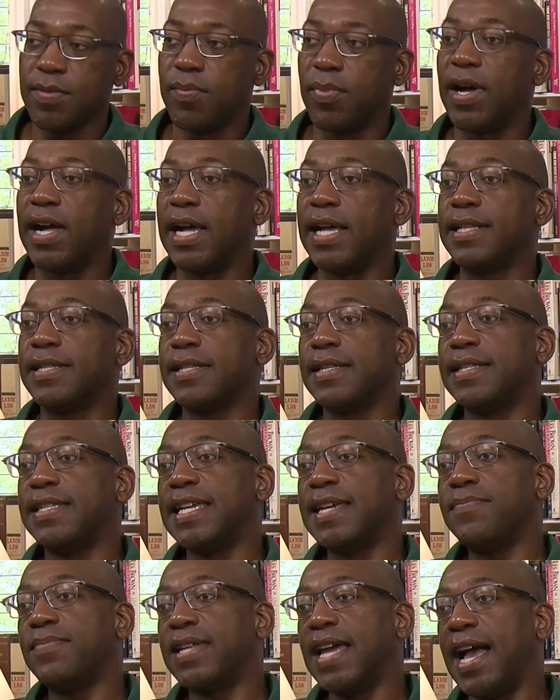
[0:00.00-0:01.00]
But
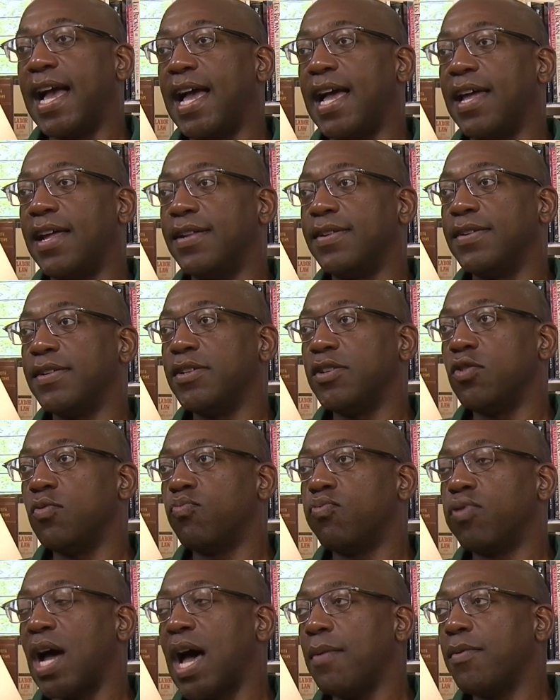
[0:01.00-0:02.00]
deep down, you
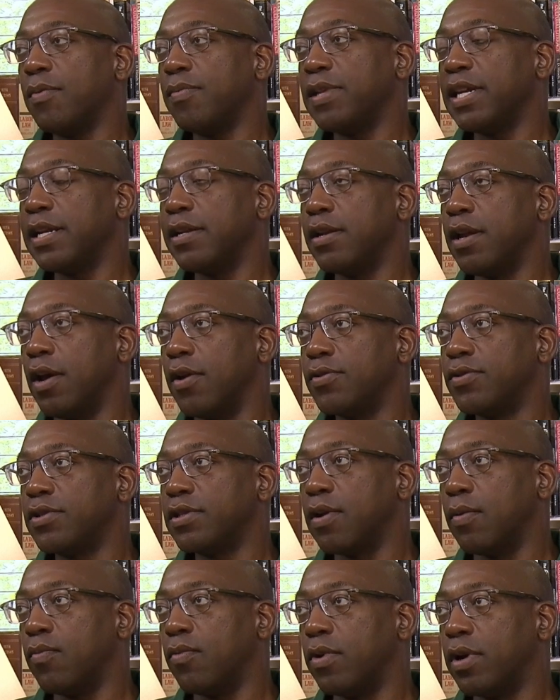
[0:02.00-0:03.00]
probably know
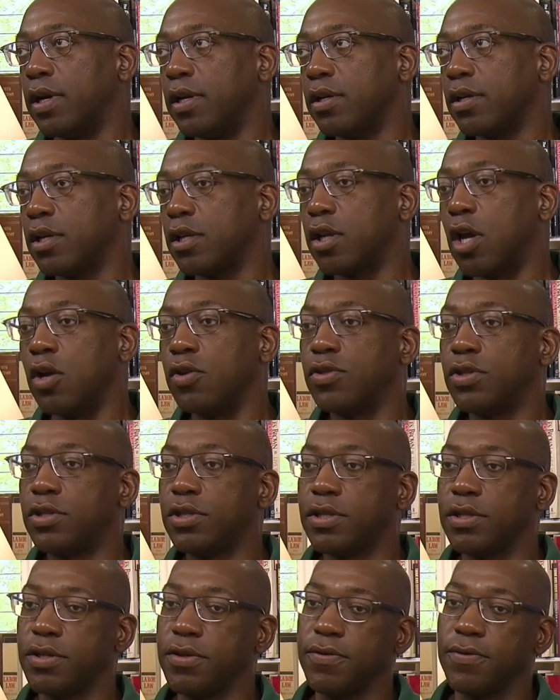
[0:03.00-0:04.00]
someone close
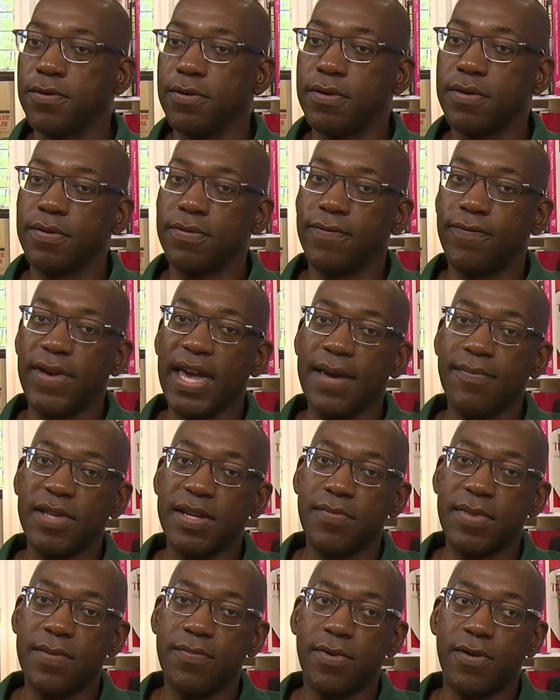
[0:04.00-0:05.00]
to you, family
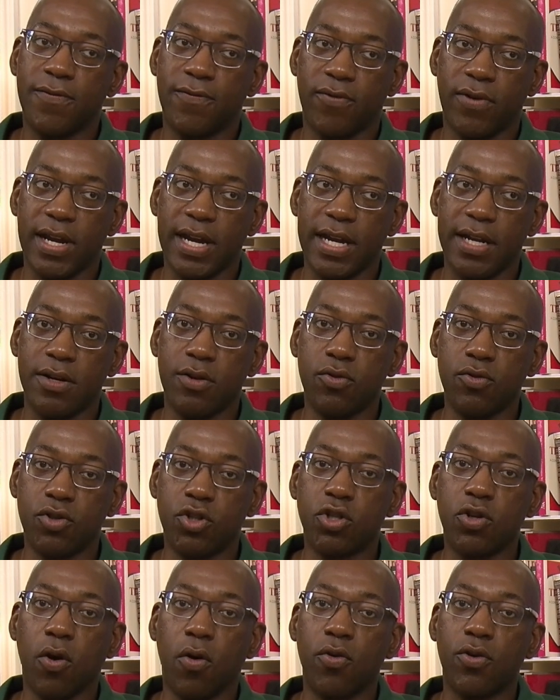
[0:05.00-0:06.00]
member, friend, whose
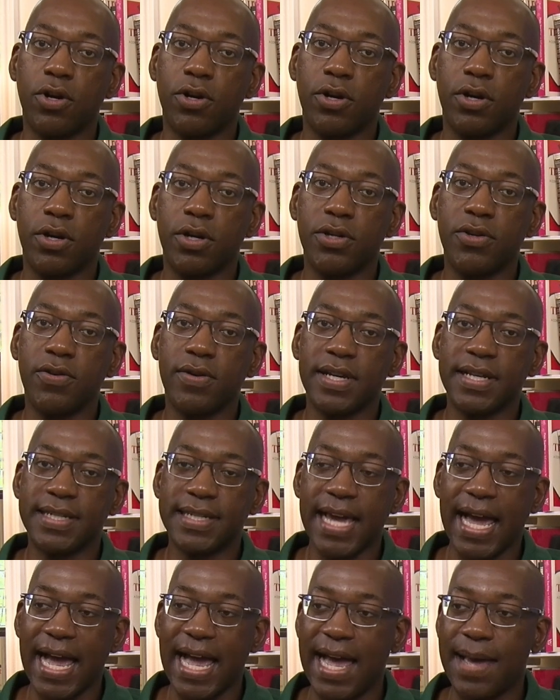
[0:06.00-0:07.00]
shoulder you could
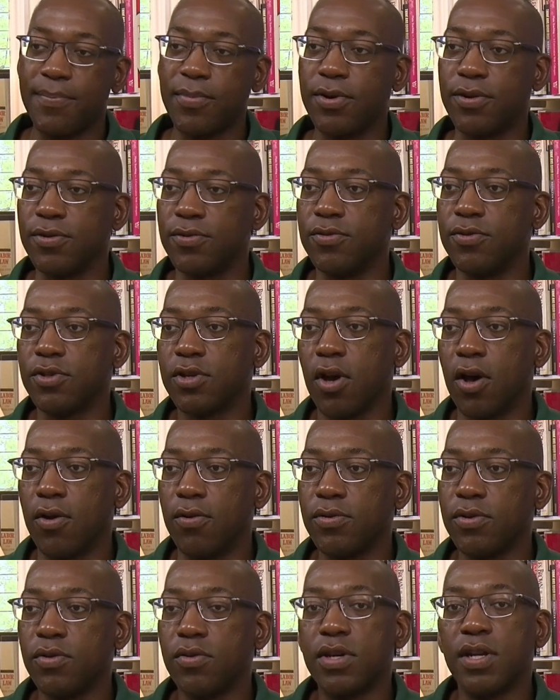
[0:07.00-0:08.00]
tap or whose
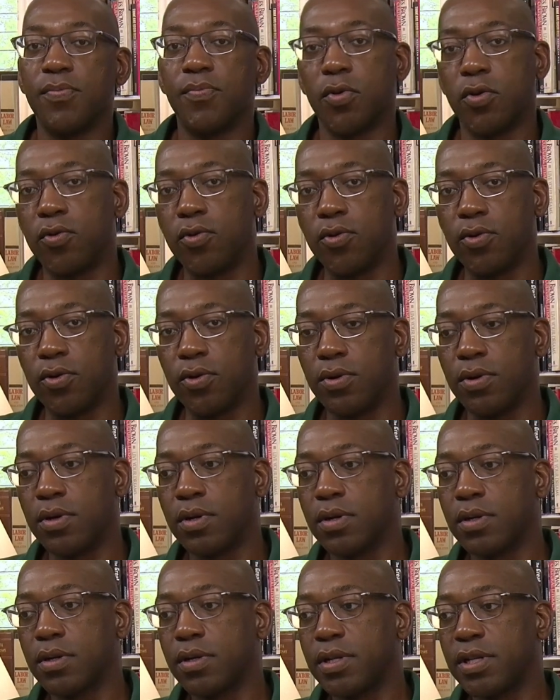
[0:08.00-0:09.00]
coat you could pull.
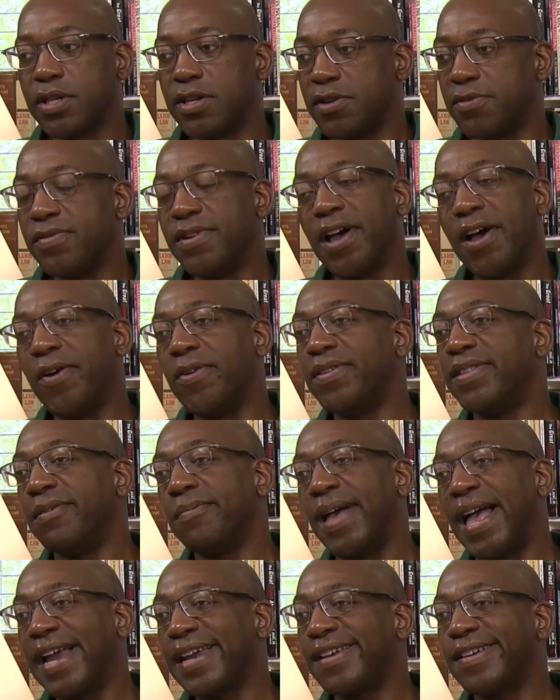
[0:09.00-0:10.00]
You know in the
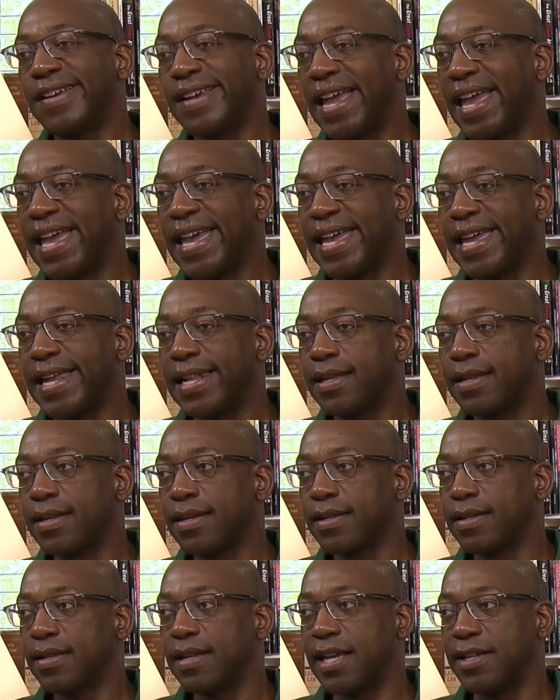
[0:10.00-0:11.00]
back of your head
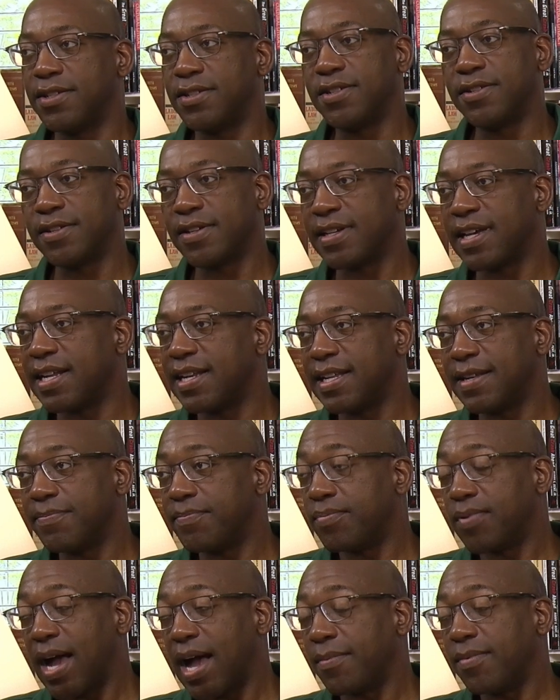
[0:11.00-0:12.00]
that you're gonna
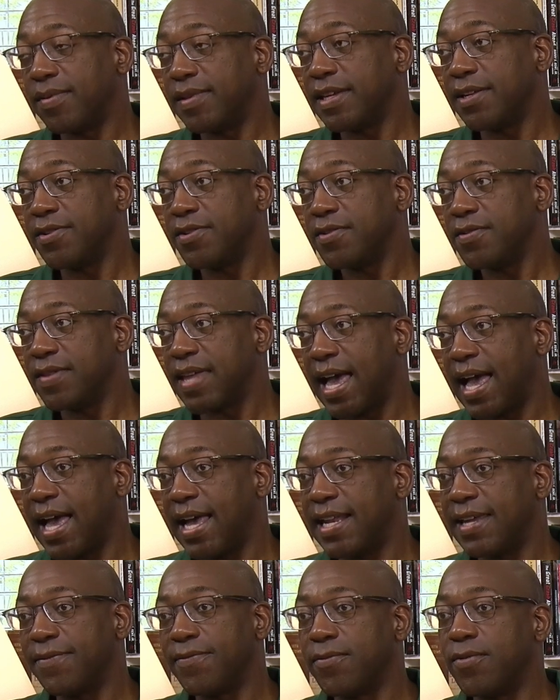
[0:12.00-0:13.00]
probably do
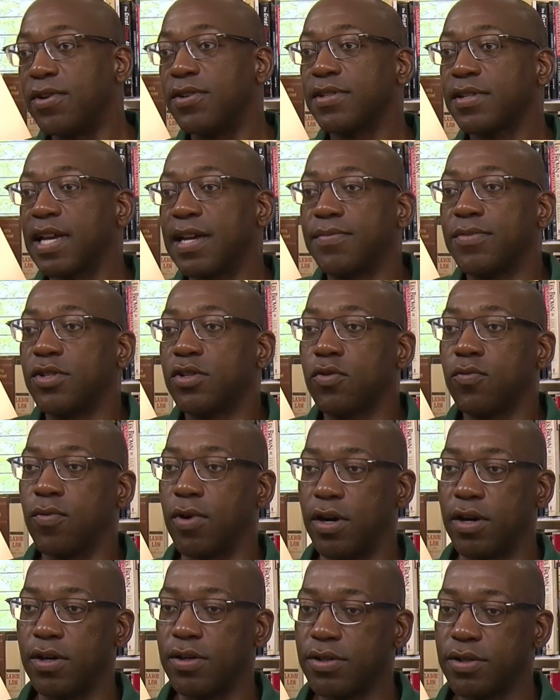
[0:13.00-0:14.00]
that if worse comes to
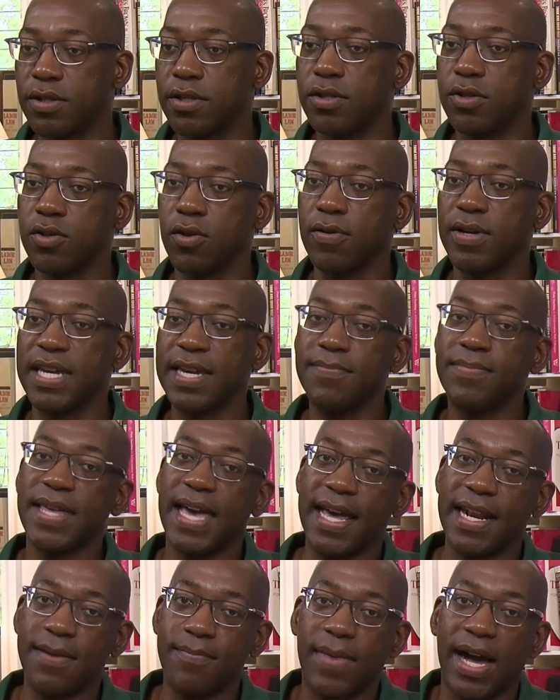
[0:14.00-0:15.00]
worse, so keep
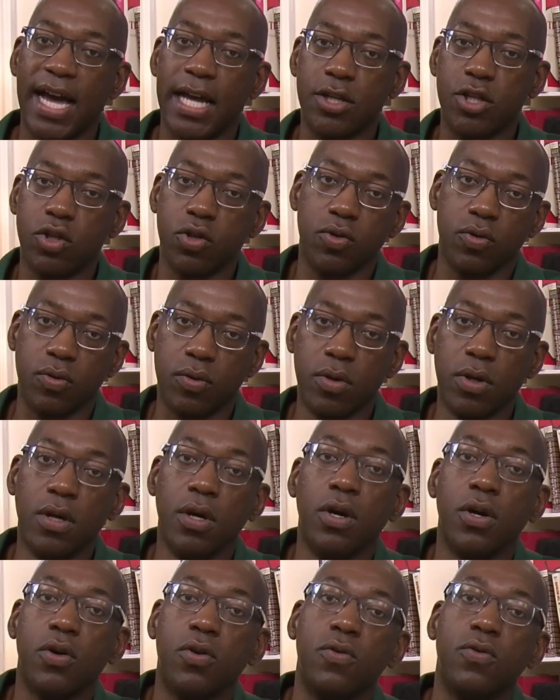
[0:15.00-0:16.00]
that in mind too.
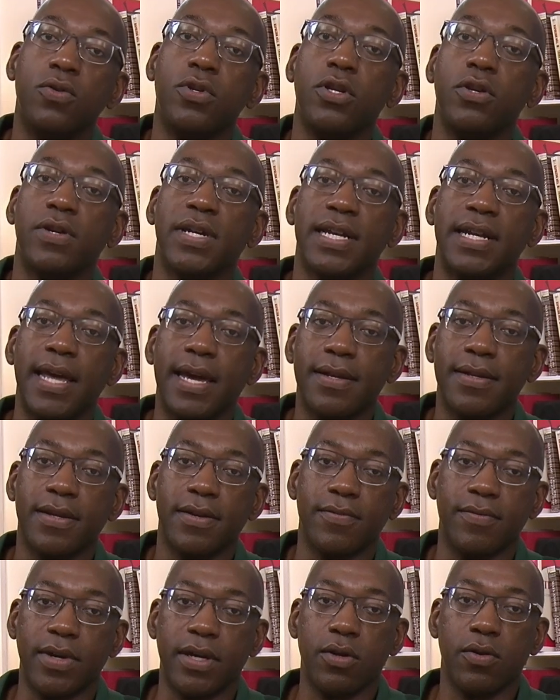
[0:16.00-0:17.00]
Who are you
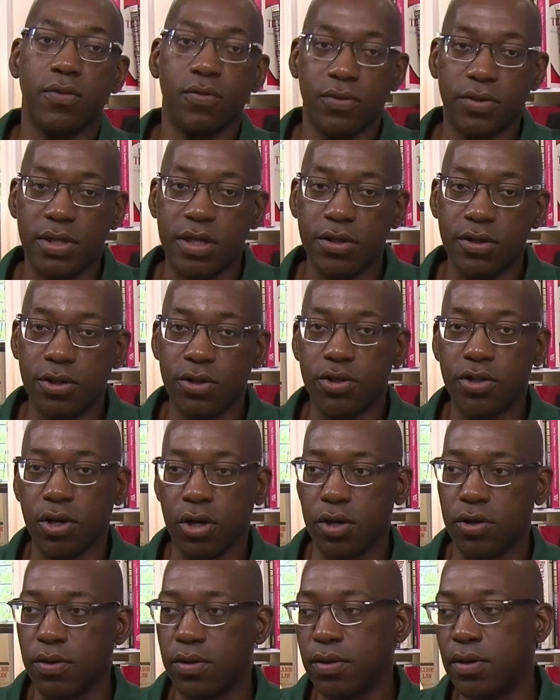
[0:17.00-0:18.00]
connected with? Who's in your
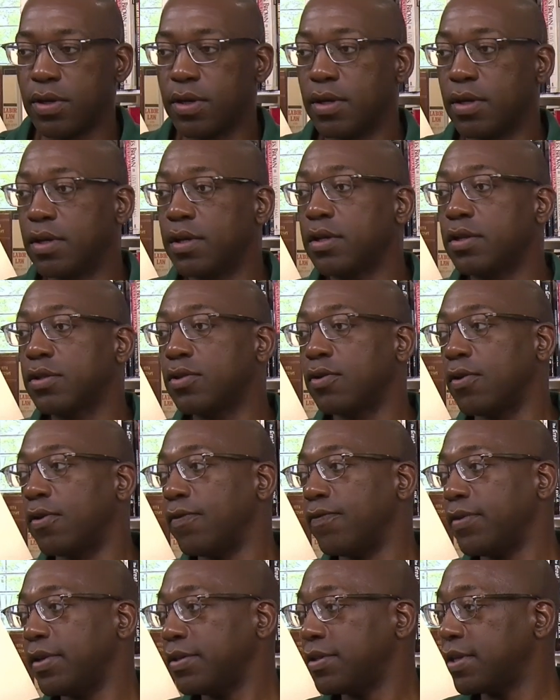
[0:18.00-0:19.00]
circle? So
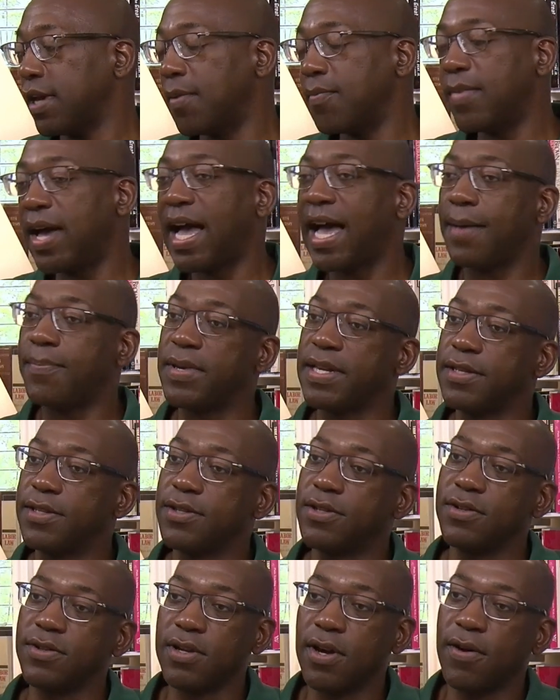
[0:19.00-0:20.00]
if something
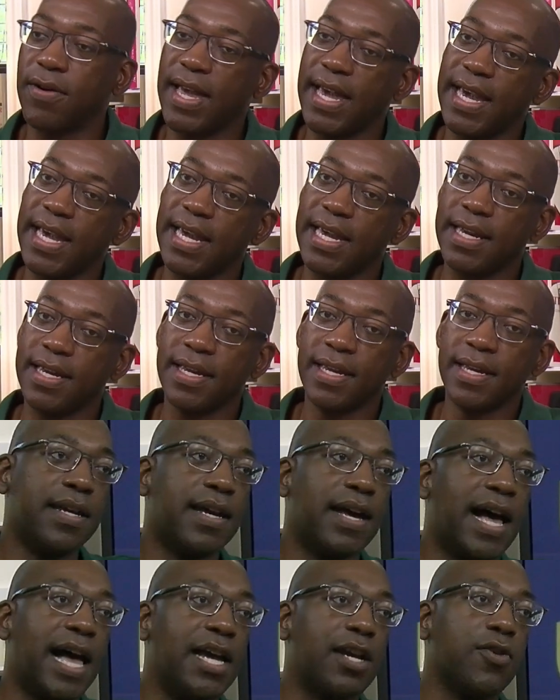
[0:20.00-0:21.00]
happens, you know, hey,
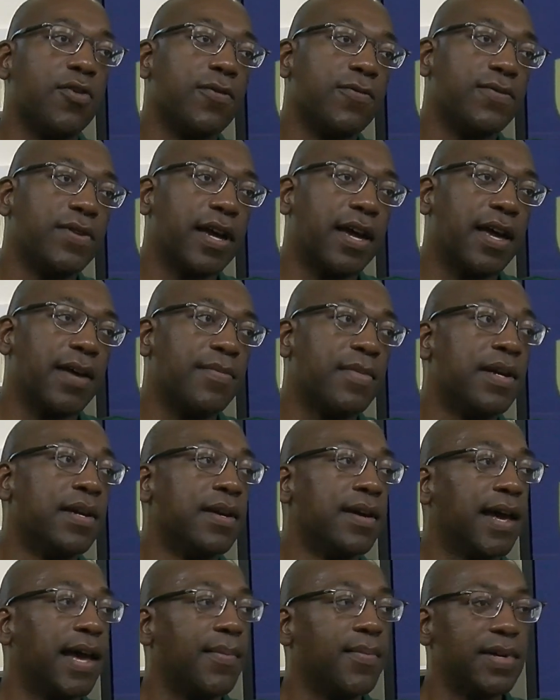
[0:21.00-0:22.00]
I goofed up,
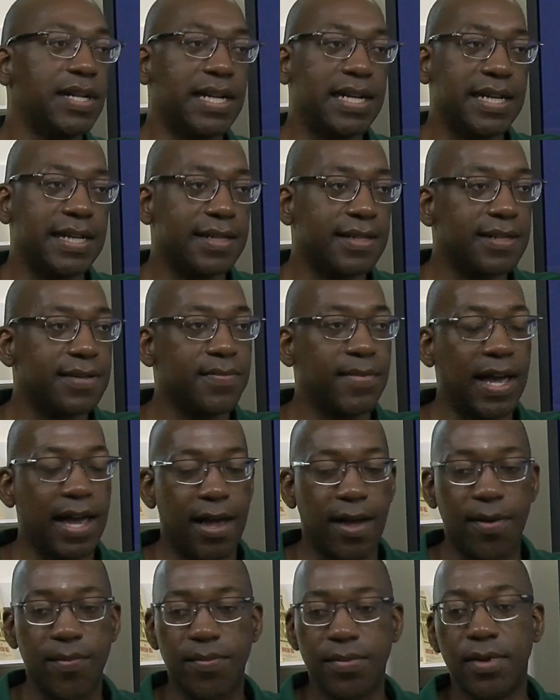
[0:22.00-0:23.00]
I'm gonna need some
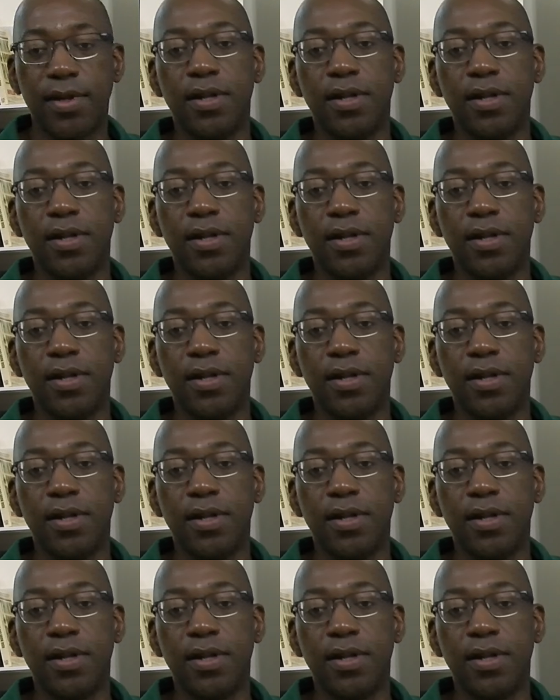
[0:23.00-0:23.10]
help.